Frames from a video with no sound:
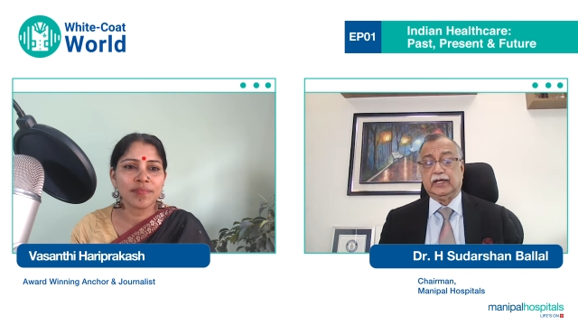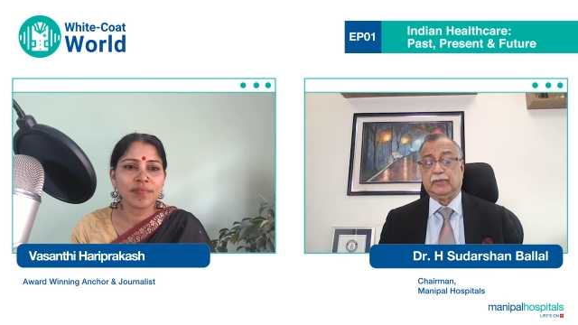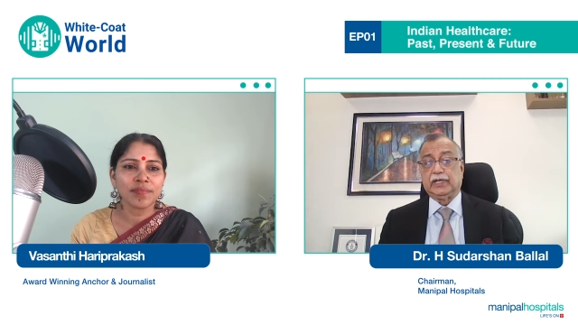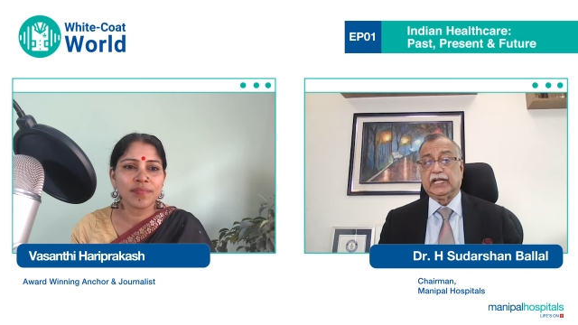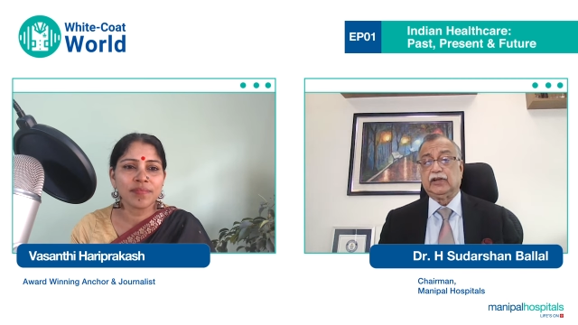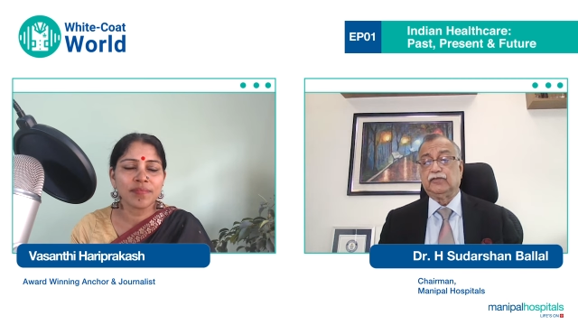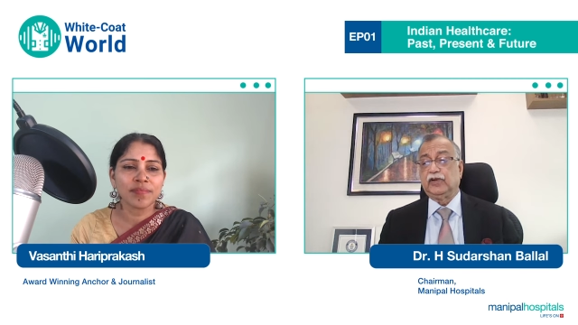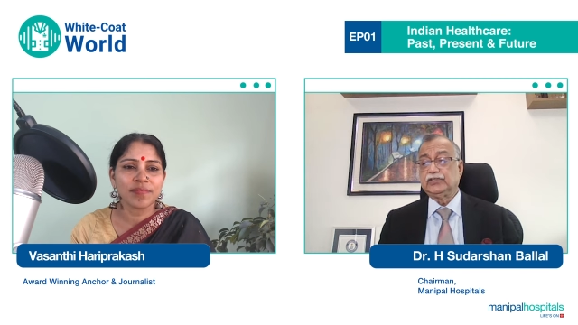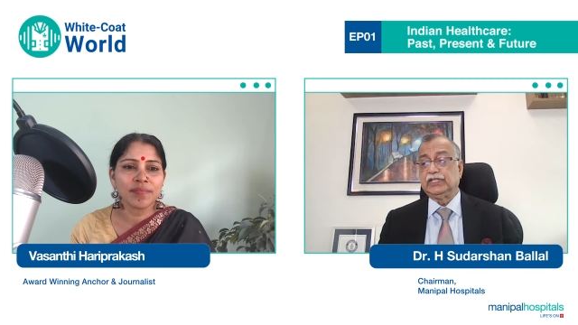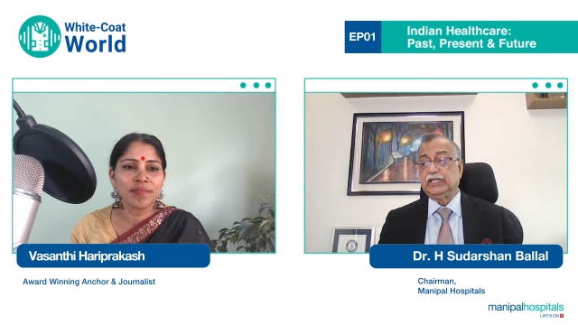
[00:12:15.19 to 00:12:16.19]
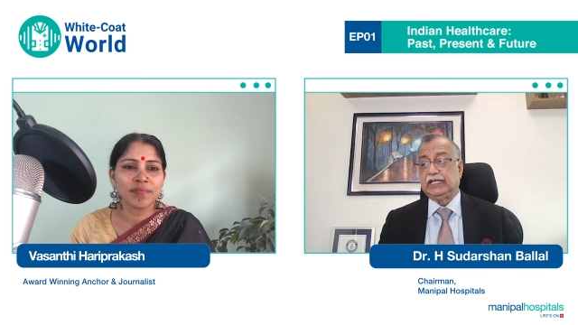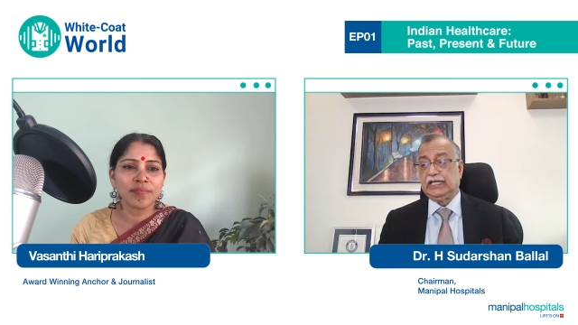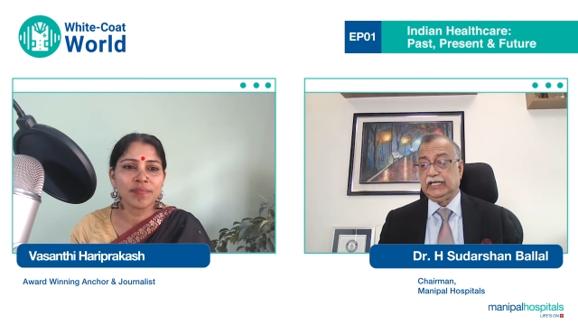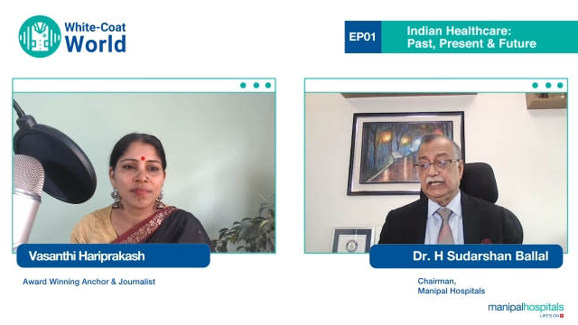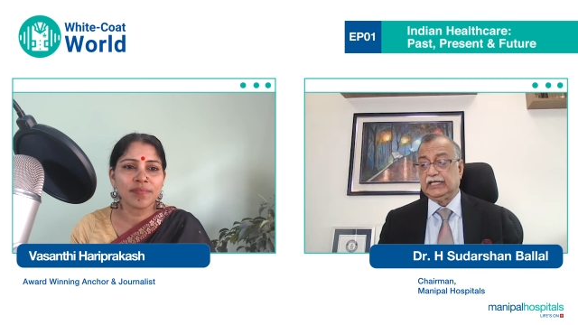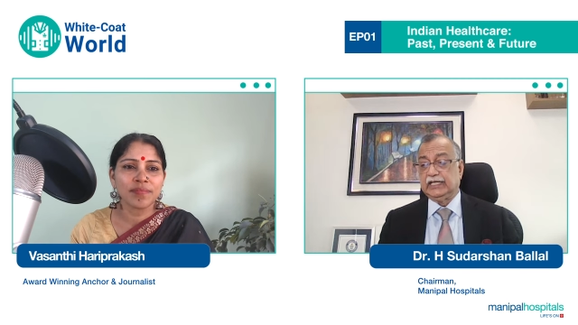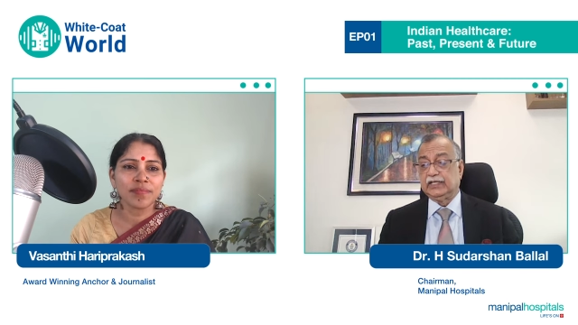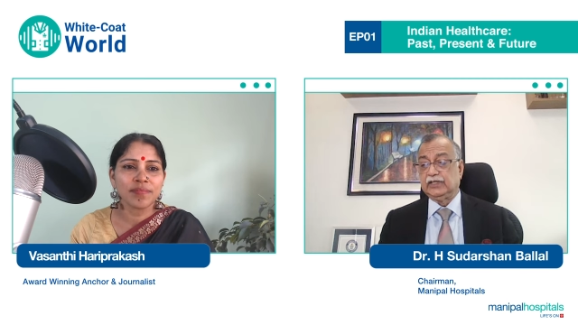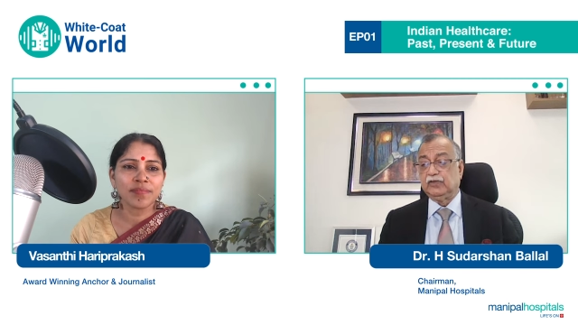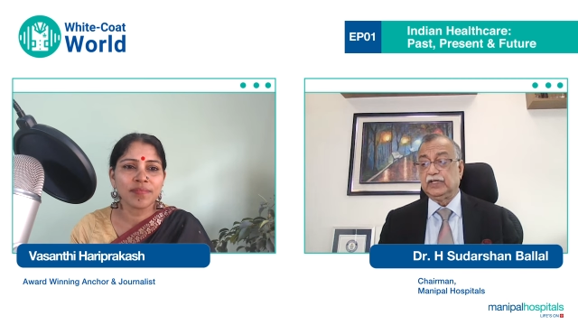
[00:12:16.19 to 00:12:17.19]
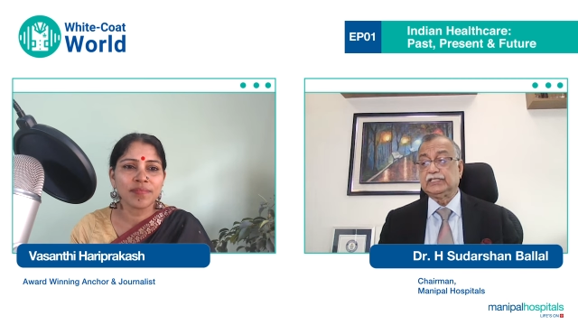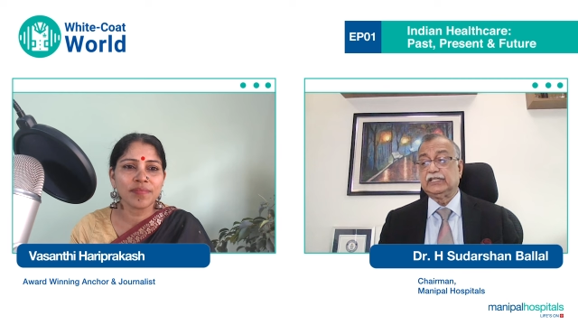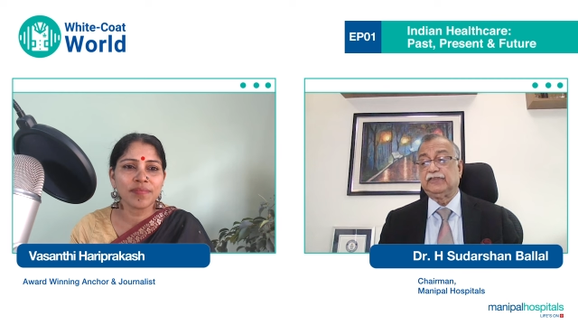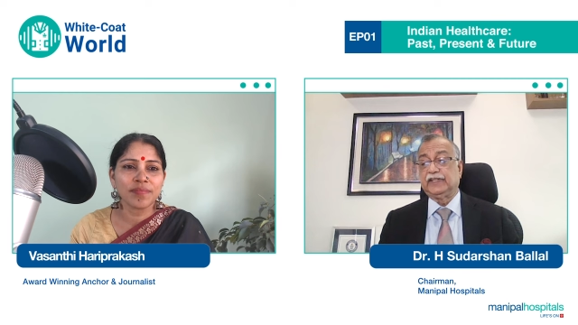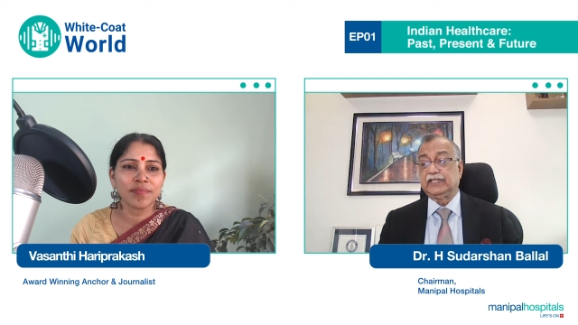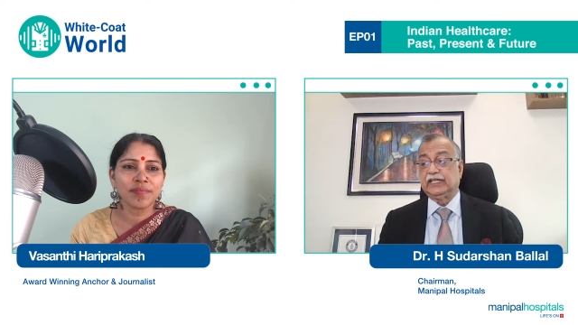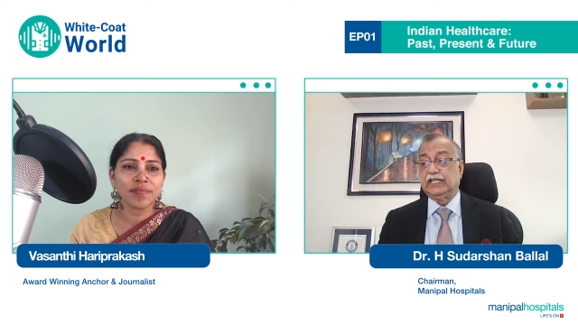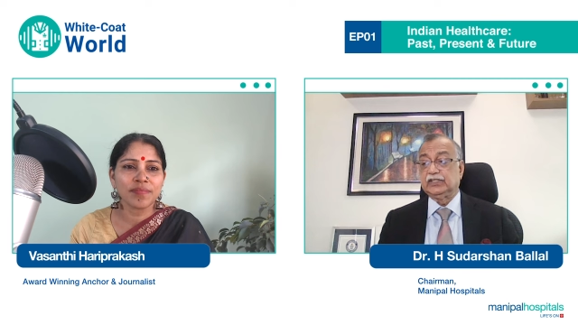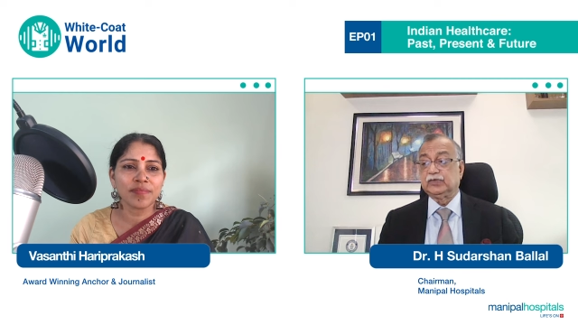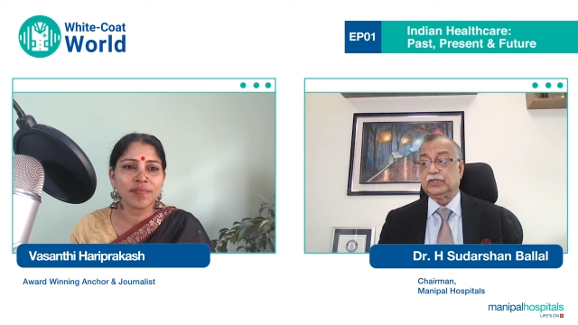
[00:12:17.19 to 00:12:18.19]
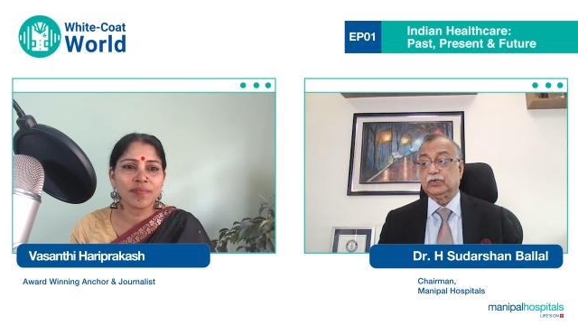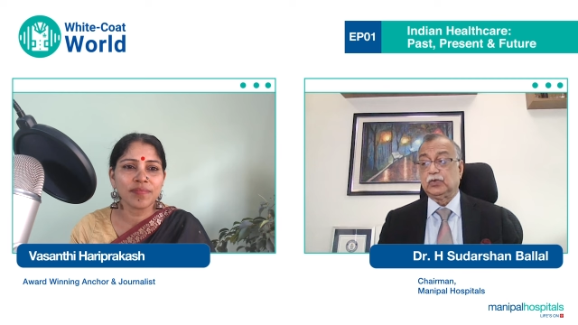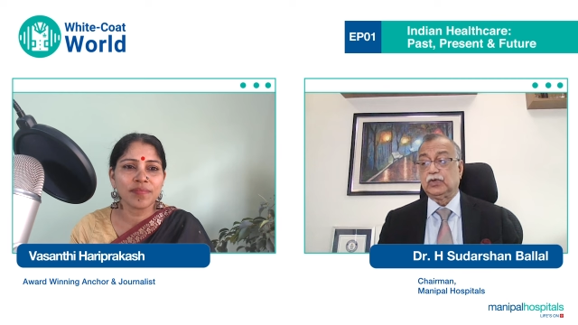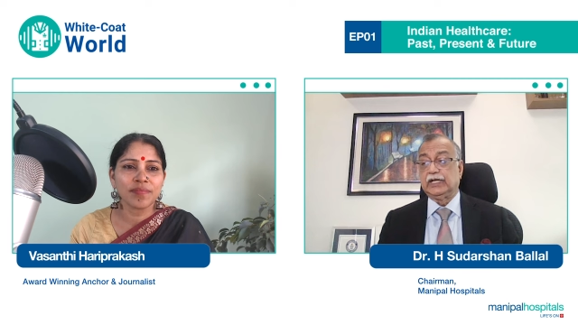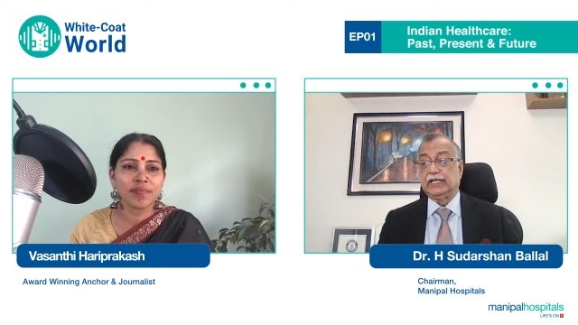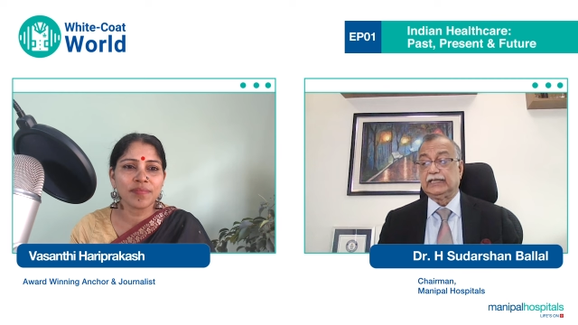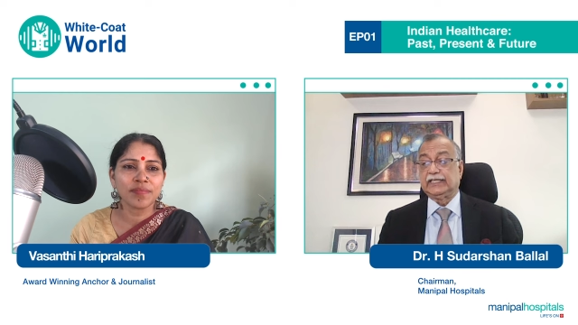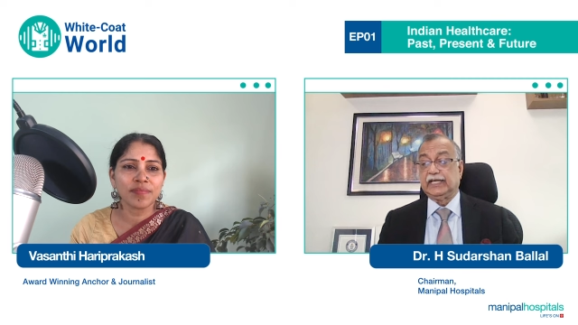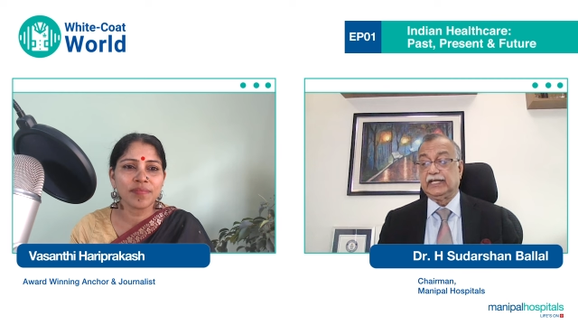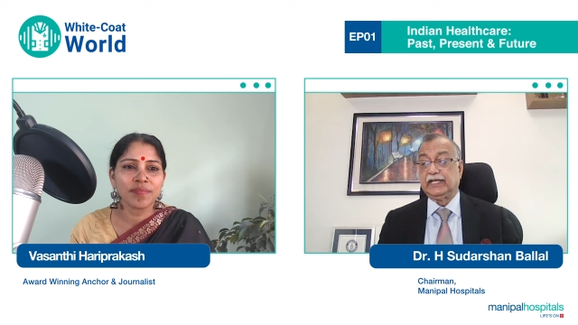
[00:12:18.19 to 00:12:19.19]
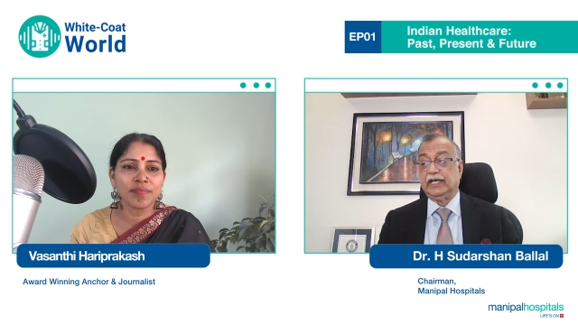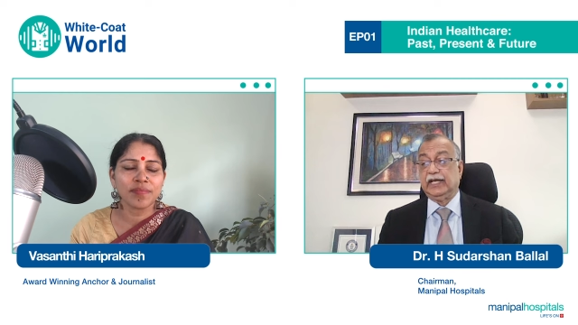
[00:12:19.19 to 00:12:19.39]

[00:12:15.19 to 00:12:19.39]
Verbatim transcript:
Speaker 1: But unfortunately, uh, the worst affected areas was rural healthcare.